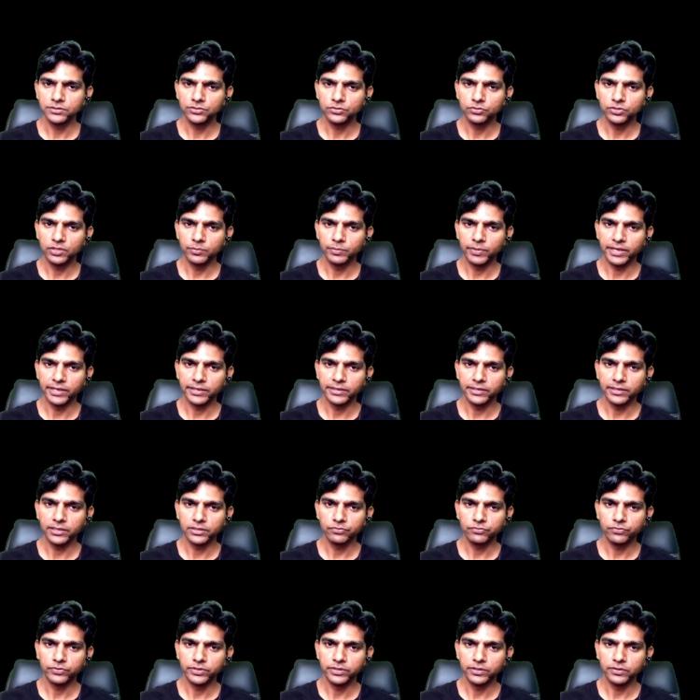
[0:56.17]
So the magnetic
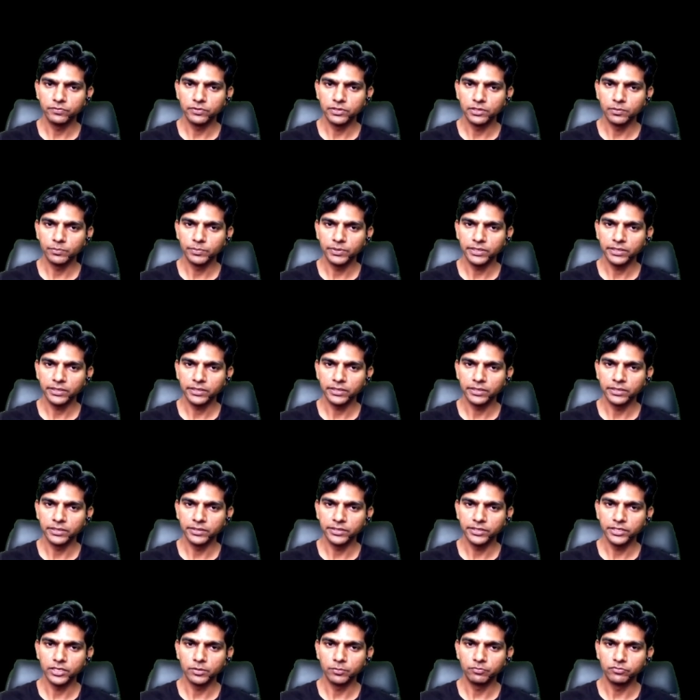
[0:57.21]
field will be in
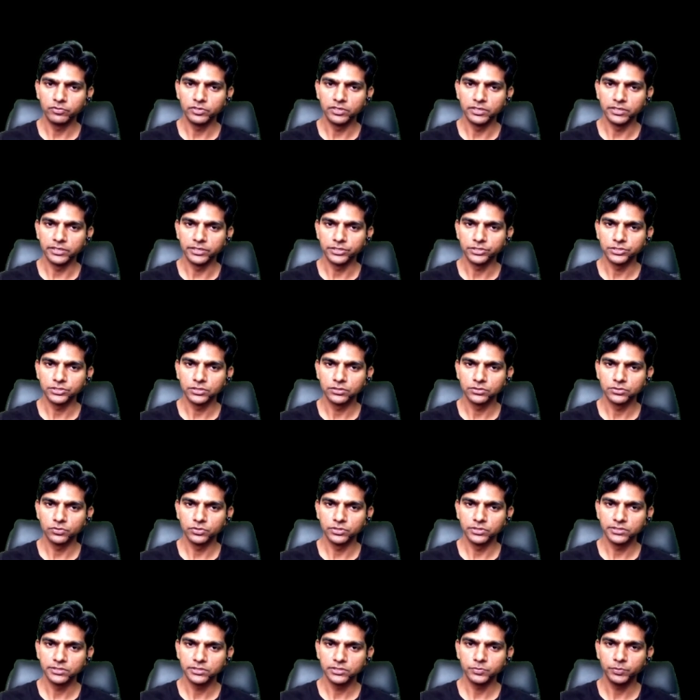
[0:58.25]
the upward direction. So
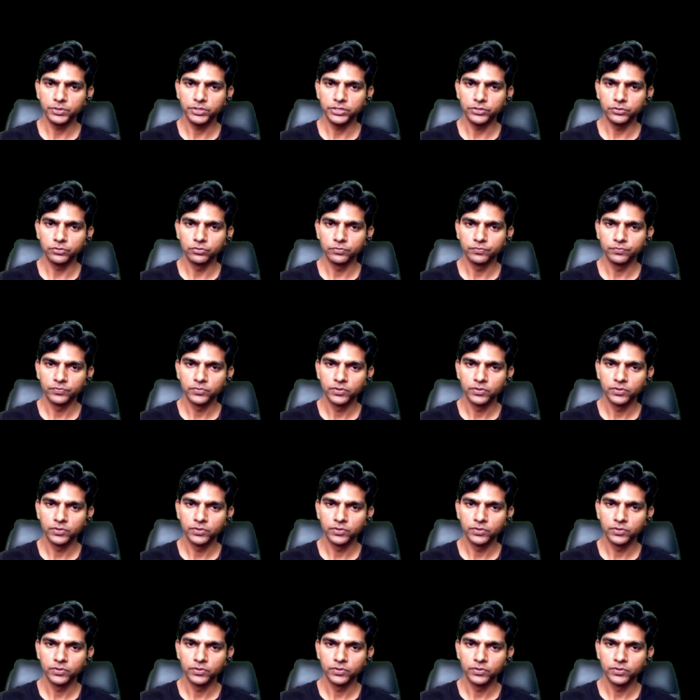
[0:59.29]
this is B2.